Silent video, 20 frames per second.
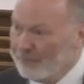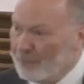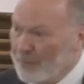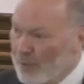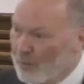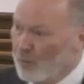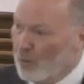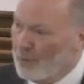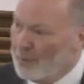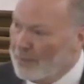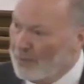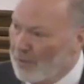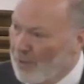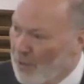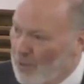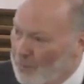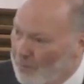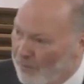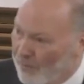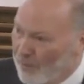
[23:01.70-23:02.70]
it won't be
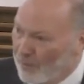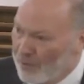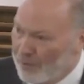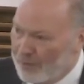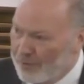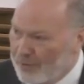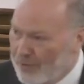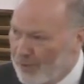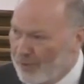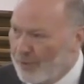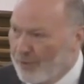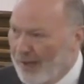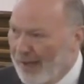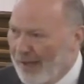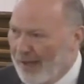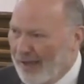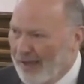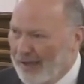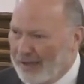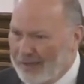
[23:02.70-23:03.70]
long before you go,
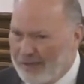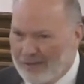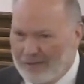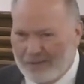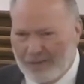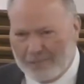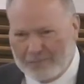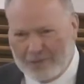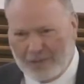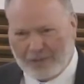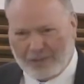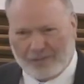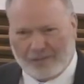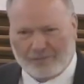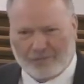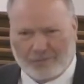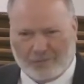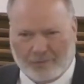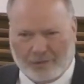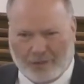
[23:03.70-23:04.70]
you know, I'm not
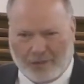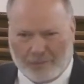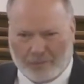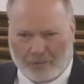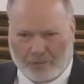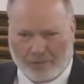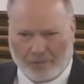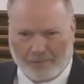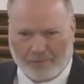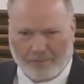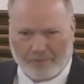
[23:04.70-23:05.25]
comfortable anymore.